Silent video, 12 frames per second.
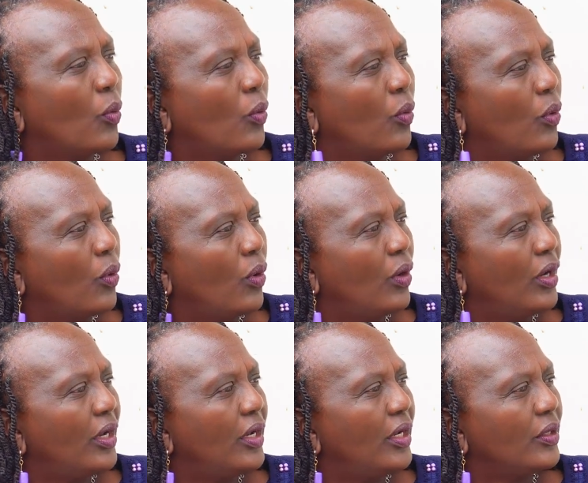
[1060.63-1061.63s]

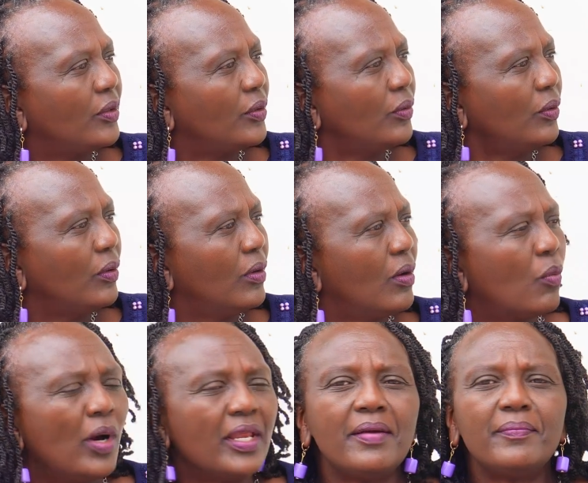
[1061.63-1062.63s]
You know,
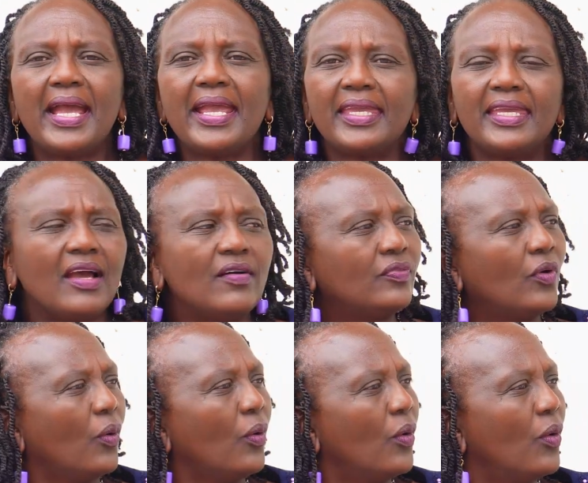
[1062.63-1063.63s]
what am I here for?